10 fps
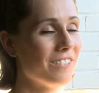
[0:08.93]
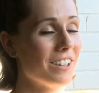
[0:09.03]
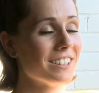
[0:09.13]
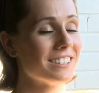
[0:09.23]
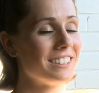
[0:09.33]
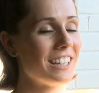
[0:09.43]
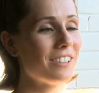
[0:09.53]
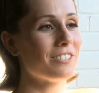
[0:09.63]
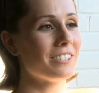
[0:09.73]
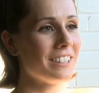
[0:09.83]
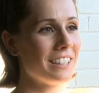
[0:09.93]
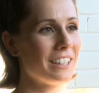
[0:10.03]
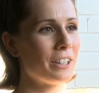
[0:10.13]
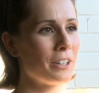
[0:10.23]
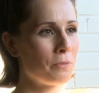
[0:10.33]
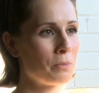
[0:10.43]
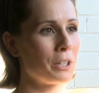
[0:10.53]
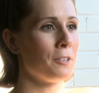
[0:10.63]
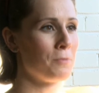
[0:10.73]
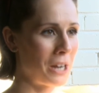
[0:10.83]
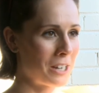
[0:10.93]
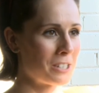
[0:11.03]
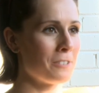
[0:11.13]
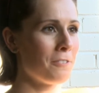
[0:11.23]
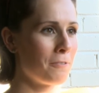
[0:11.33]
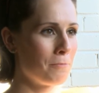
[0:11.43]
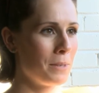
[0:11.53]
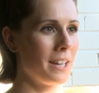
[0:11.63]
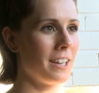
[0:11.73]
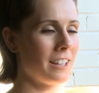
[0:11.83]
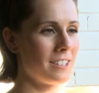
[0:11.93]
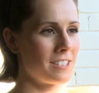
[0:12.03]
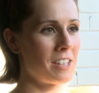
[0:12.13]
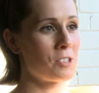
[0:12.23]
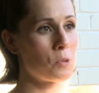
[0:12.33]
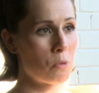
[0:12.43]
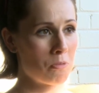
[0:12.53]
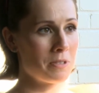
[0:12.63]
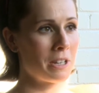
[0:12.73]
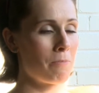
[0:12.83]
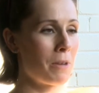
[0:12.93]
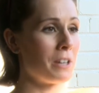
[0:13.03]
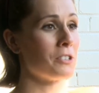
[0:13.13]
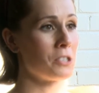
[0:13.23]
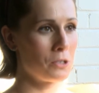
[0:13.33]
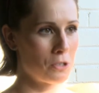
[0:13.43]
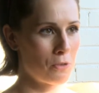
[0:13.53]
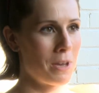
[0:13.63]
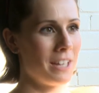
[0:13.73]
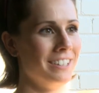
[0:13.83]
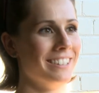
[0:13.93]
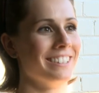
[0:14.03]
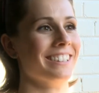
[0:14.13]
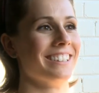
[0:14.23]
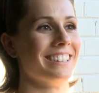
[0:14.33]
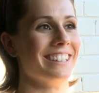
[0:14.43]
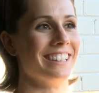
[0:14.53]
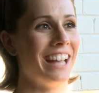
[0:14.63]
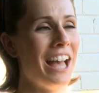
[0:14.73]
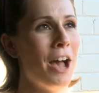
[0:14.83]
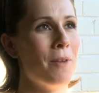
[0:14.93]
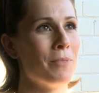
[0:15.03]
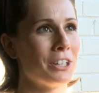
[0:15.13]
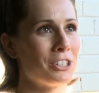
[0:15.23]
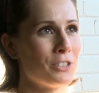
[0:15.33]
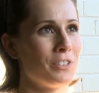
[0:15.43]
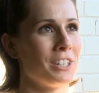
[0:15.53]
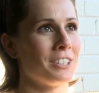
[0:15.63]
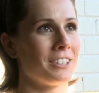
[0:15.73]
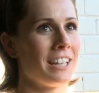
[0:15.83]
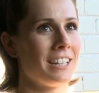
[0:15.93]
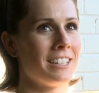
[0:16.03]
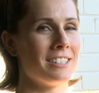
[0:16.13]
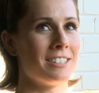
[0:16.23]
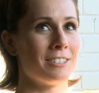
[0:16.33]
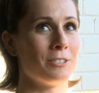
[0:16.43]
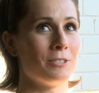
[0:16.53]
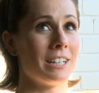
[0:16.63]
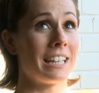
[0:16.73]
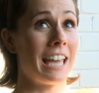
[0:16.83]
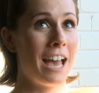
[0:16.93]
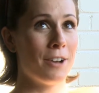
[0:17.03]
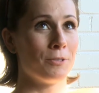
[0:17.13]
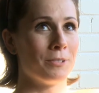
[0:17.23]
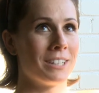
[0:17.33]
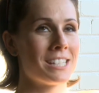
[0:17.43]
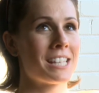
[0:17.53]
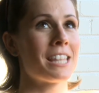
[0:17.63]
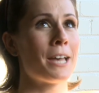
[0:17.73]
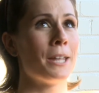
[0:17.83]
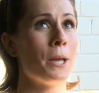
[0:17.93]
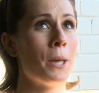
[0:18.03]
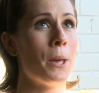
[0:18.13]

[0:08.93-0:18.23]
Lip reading: Well, it's definitely a big objective because as the women get better, so do the men. I'm not sure if I took that into account when I said that.